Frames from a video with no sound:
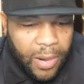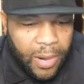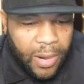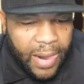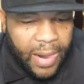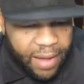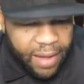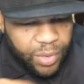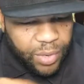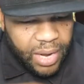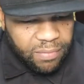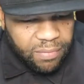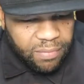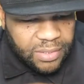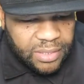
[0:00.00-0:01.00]
have you ever
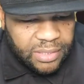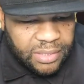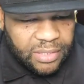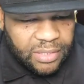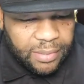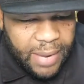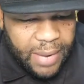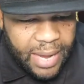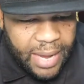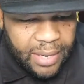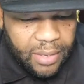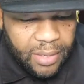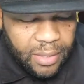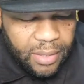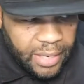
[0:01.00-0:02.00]
seen somebody
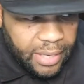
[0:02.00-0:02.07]
get